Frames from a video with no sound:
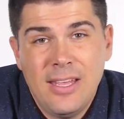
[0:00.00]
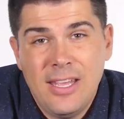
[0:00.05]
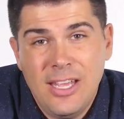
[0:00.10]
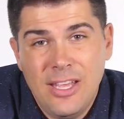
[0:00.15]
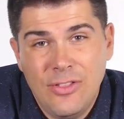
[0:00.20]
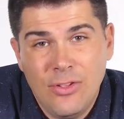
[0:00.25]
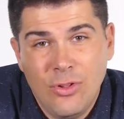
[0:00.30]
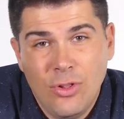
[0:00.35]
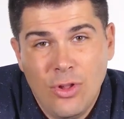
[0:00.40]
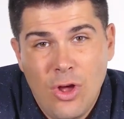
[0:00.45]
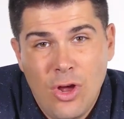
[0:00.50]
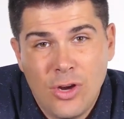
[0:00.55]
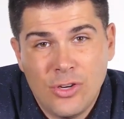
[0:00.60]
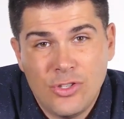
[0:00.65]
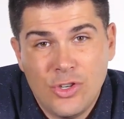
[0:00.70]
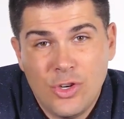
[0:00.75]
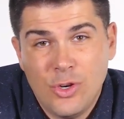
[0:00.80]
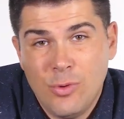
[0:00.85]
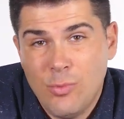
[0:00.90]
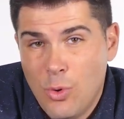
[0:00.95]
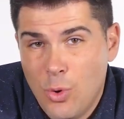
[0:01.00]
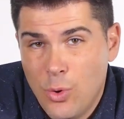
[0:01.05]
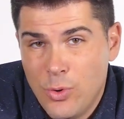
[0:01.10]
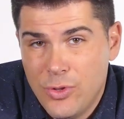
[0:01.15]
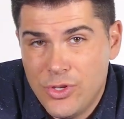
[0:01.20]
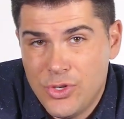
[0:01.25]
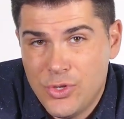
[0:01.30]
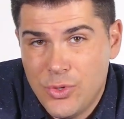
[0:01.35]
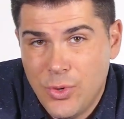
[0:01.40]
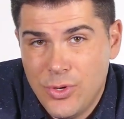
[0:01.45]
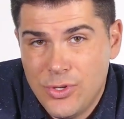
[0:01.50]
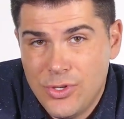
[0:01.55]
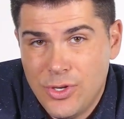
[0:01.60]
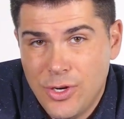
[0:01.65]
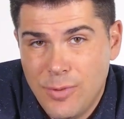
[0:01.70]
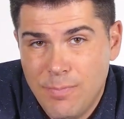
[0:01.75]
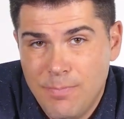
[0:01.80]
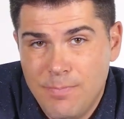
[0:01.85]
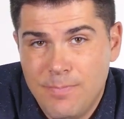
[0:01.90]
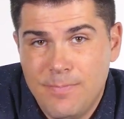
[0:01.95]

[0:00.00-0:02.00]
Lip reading: in the long term or the short term.